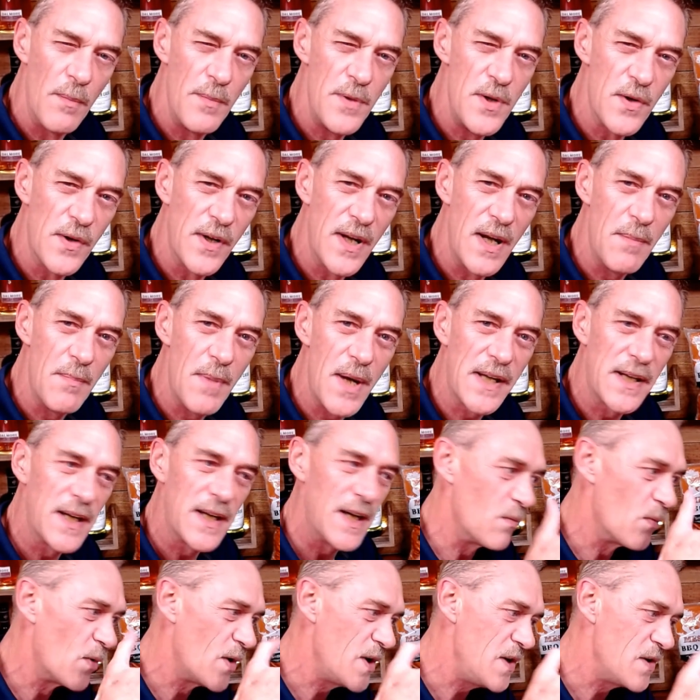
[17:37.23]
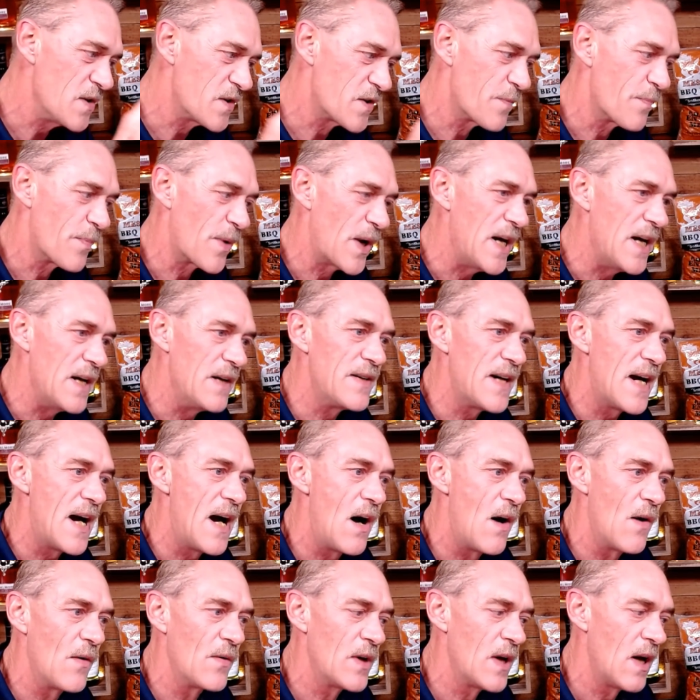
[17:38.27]
you can make it when you spray it
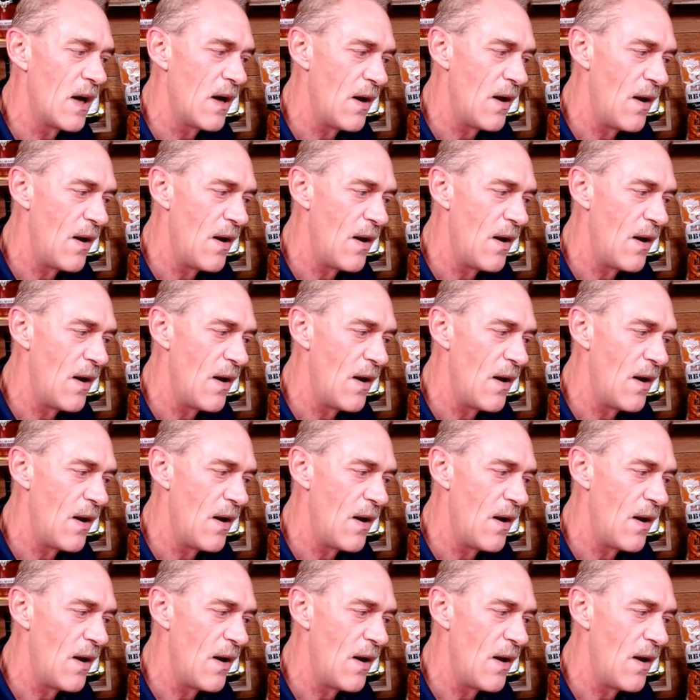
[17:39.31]
down,